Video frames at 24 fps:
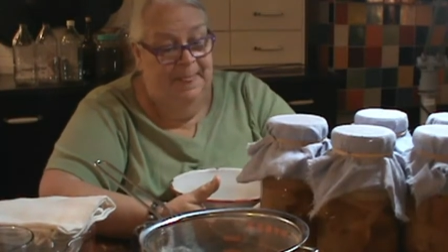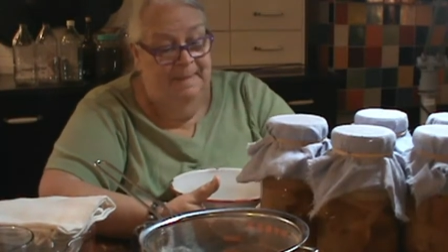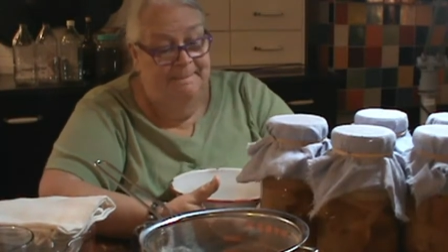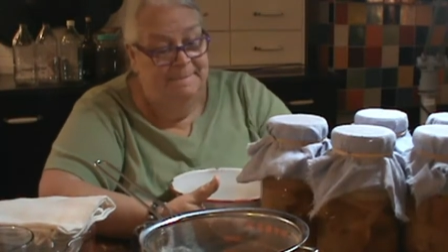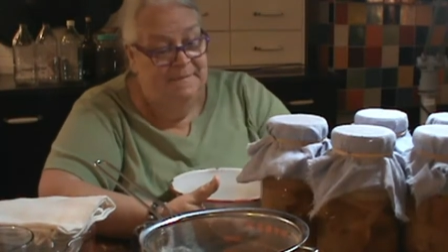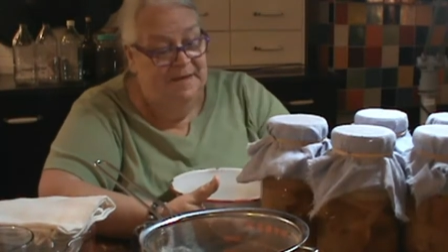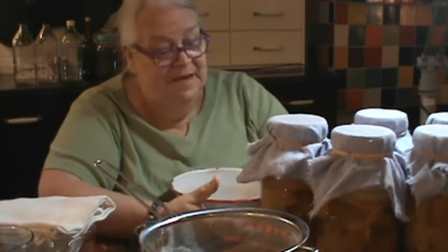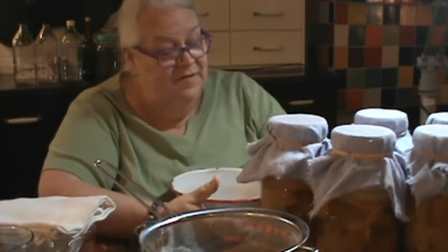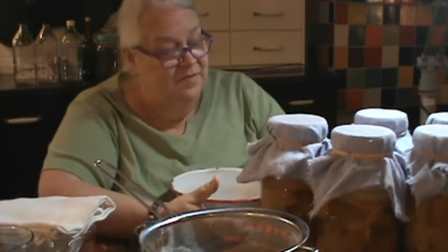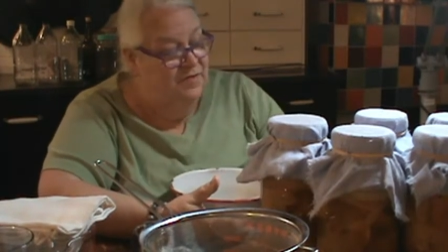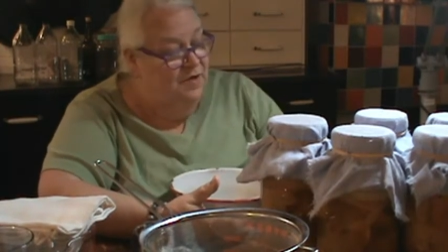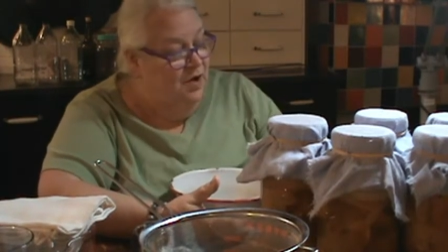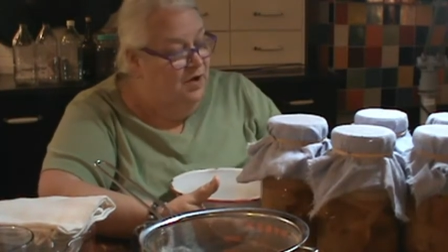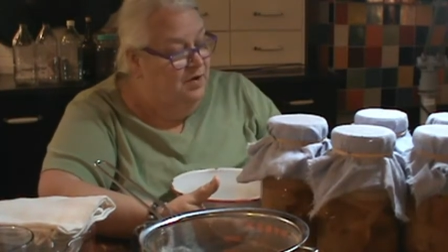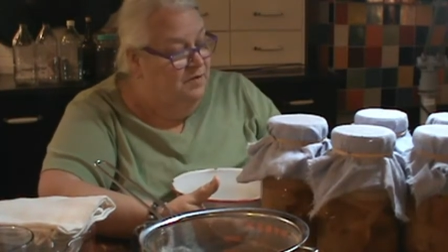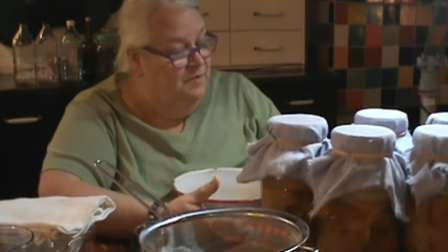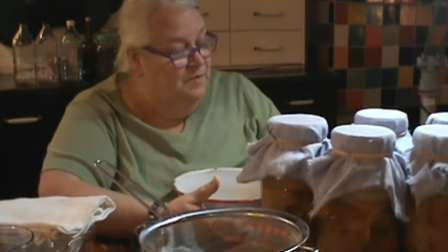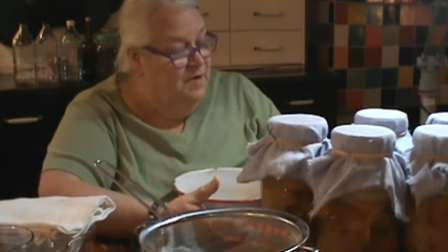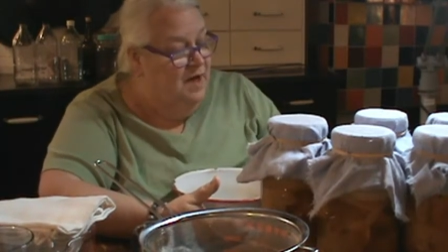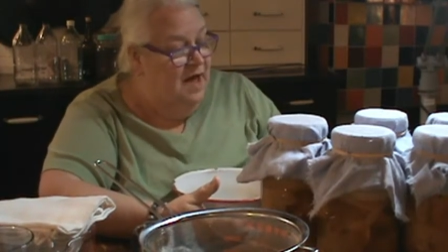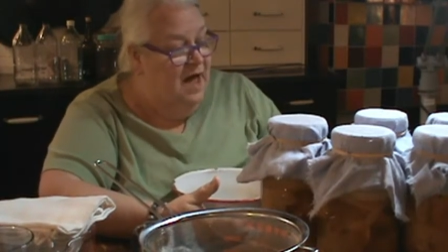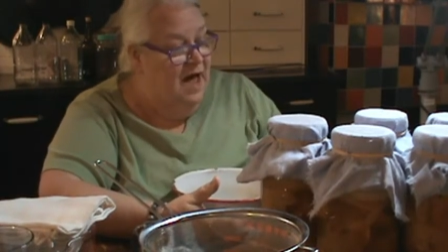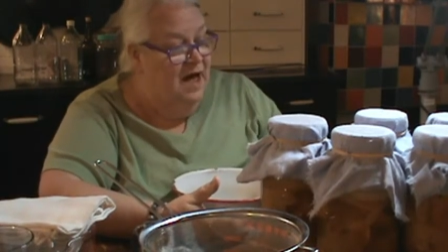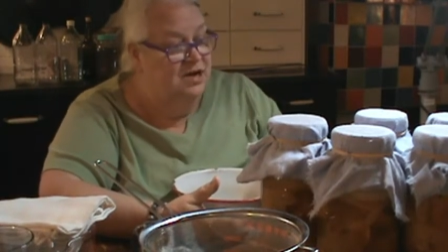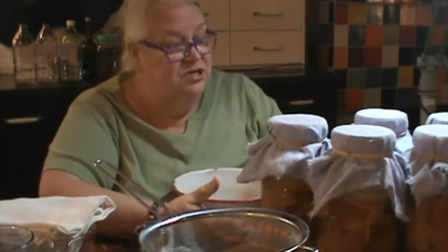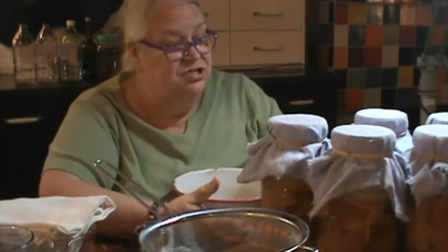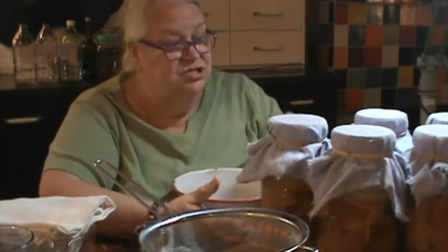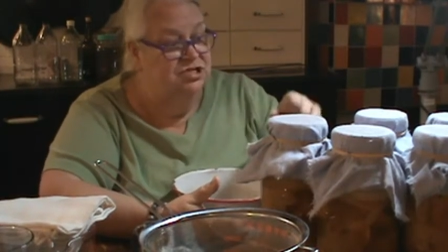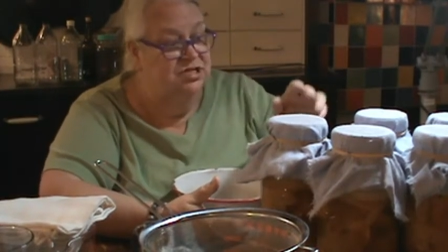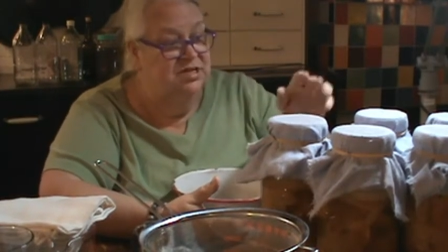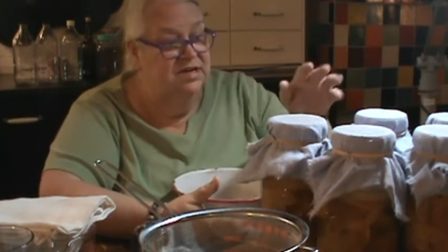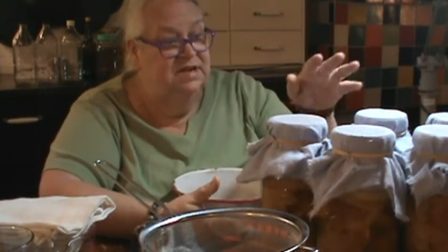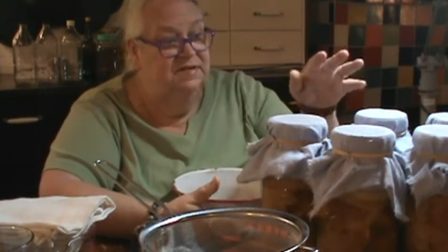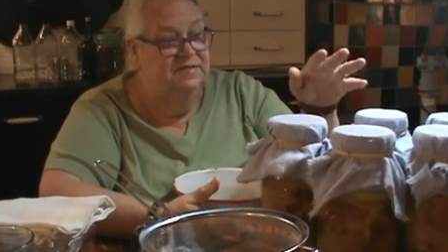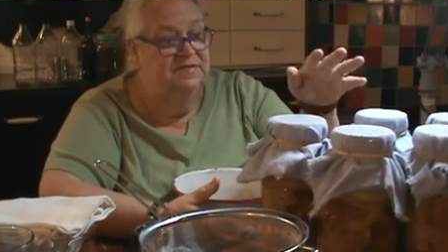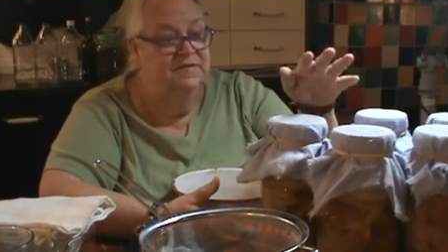These are
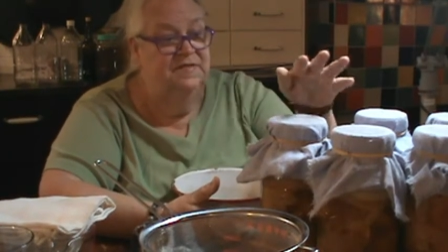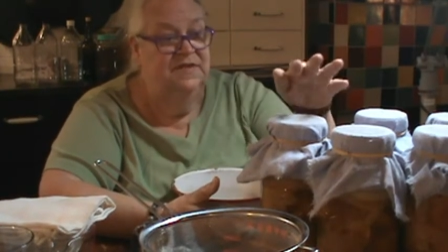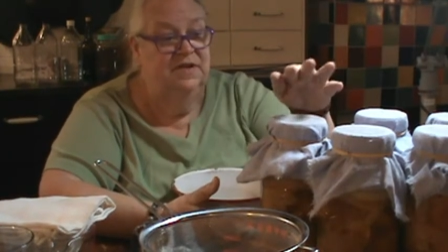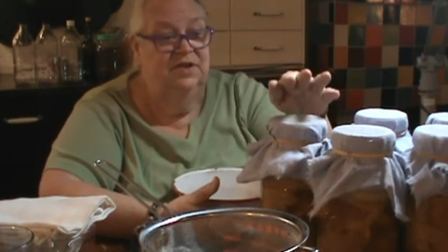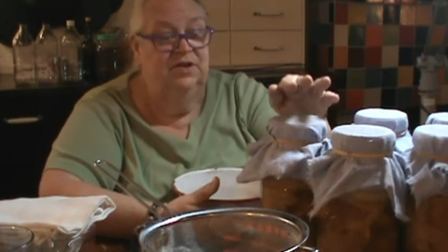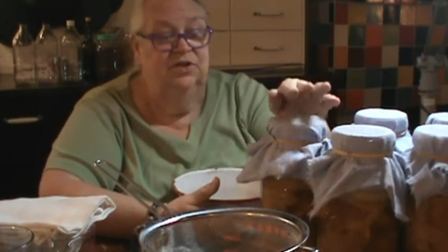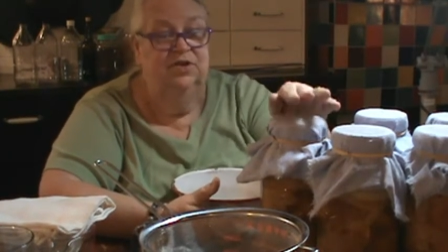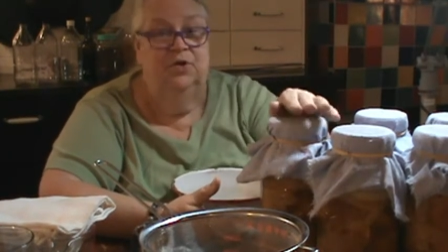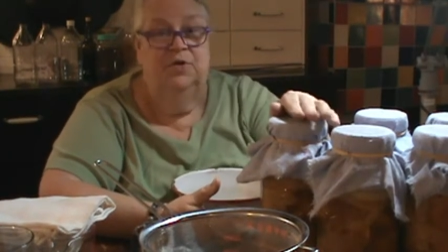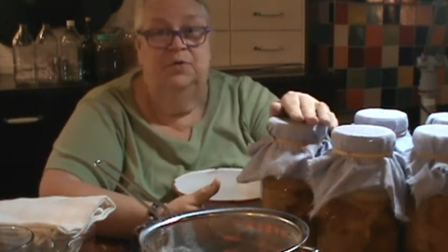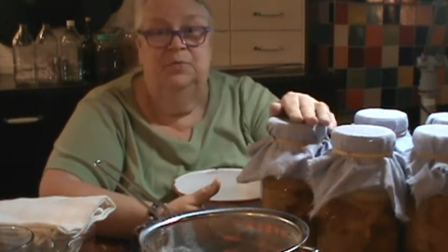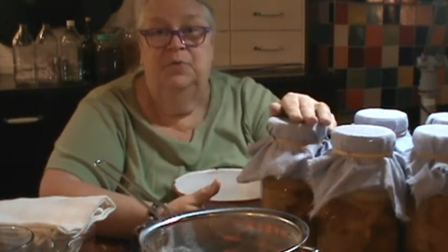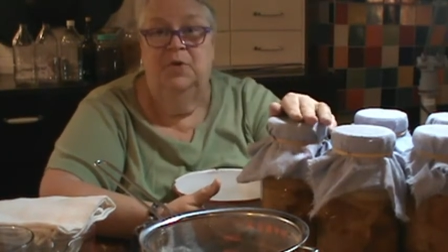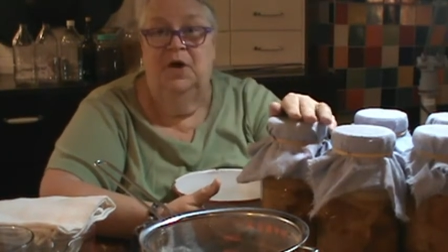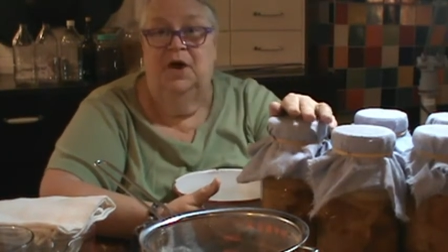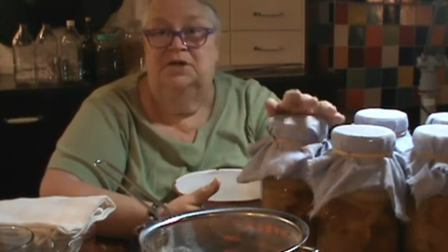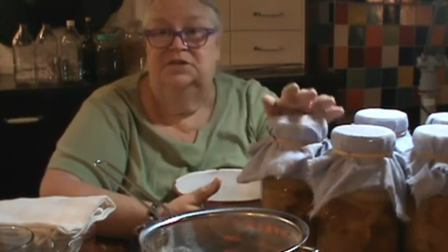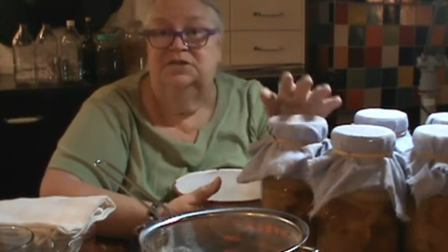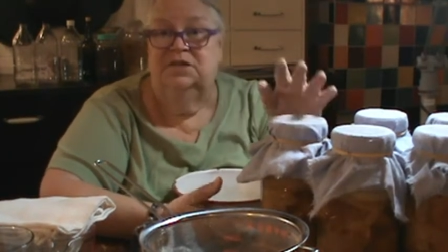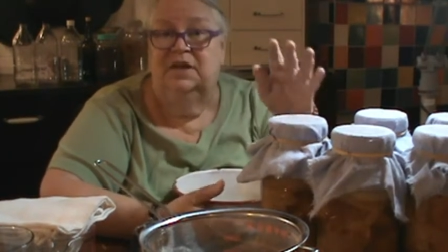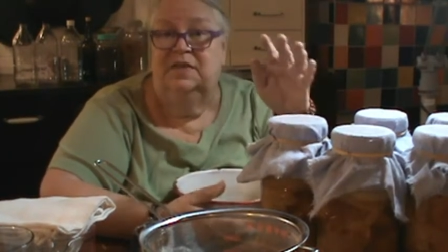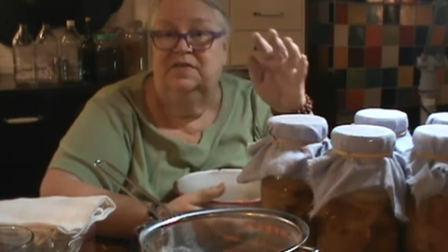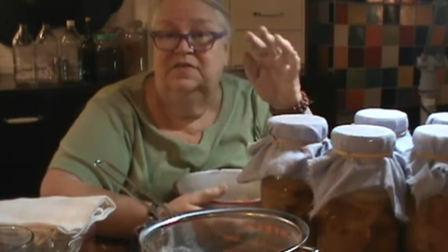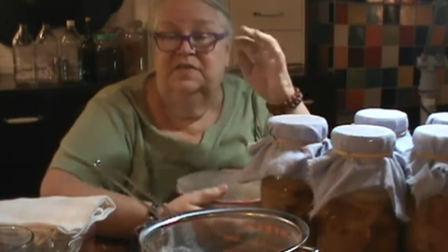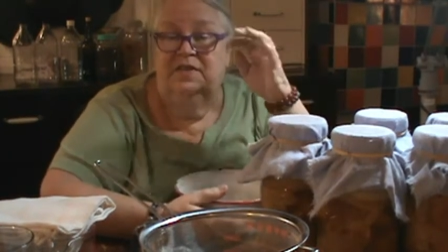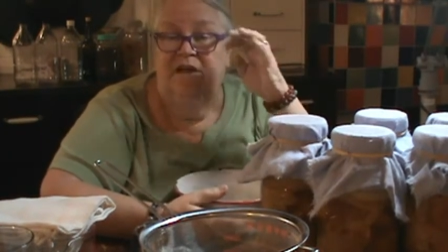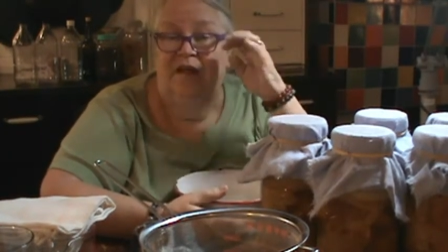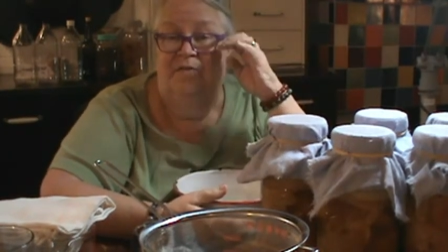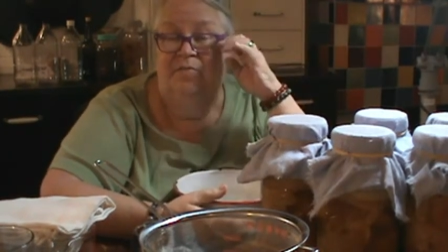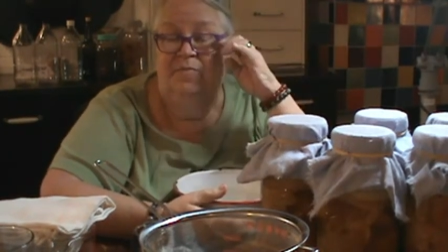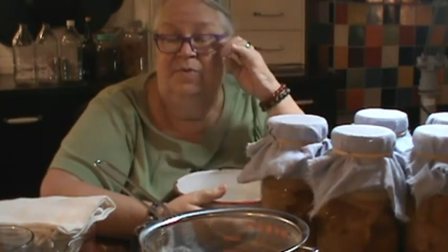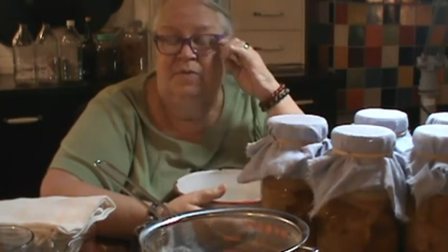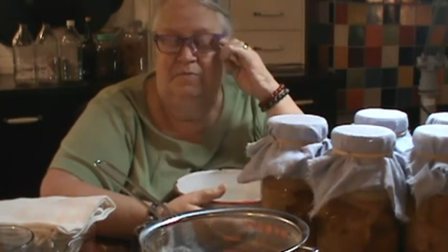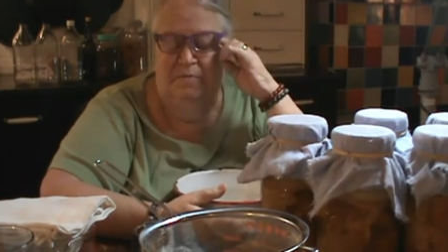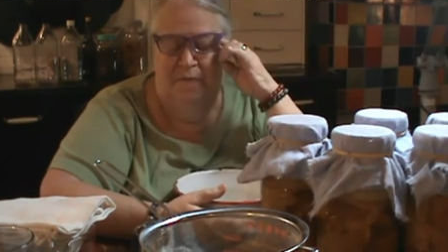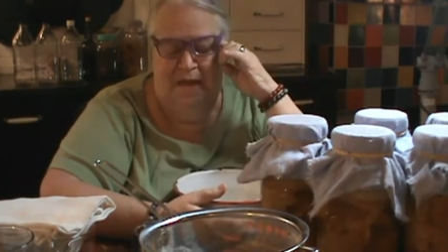actually vinegar projects that I've
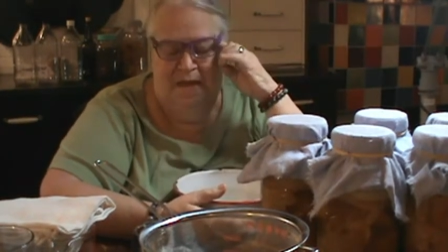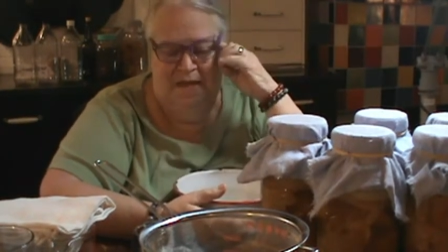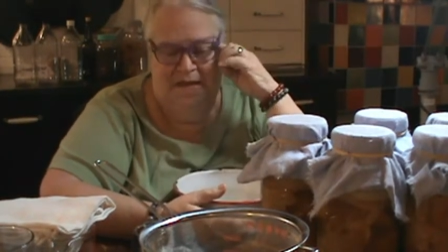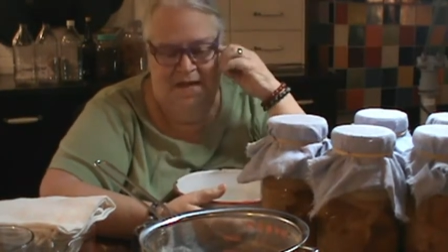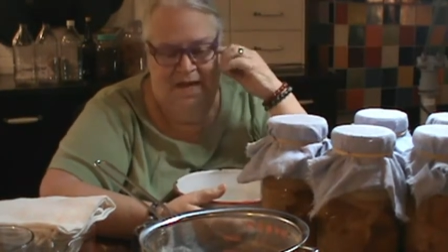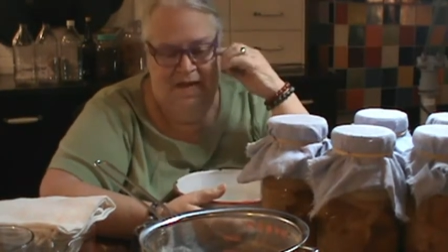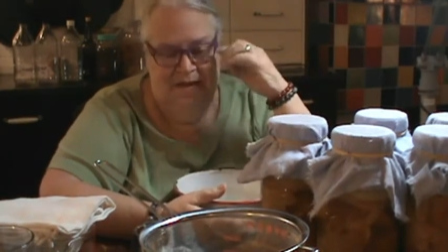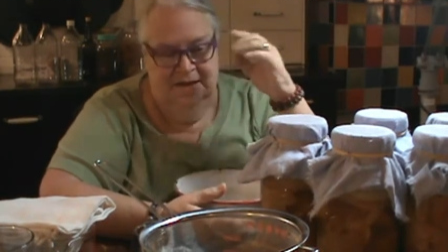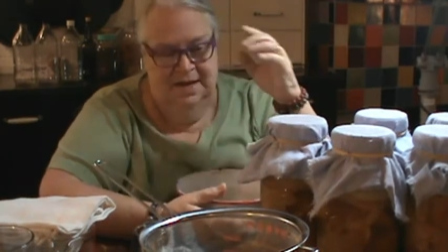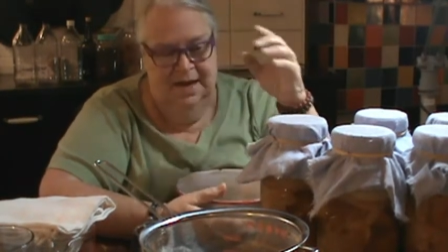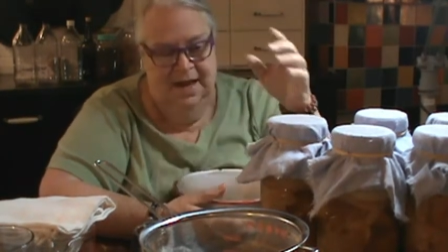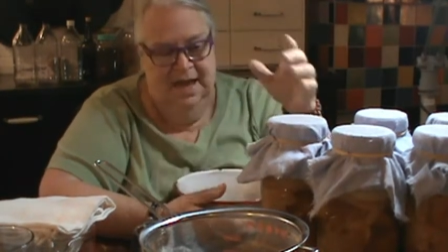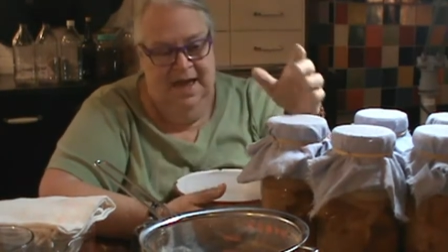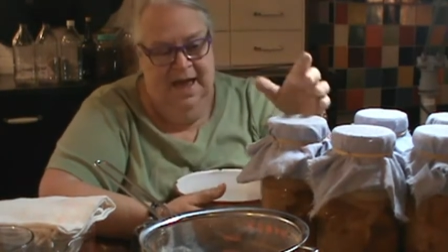been making,